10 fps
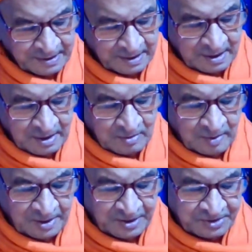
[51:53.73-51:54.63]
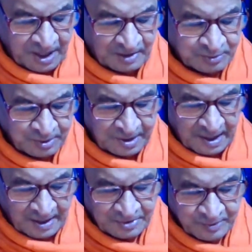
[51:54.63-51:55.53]
I, vanished also
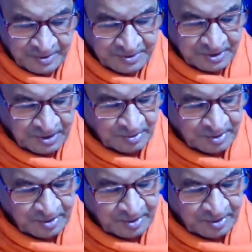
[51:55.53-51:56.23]
the last vestige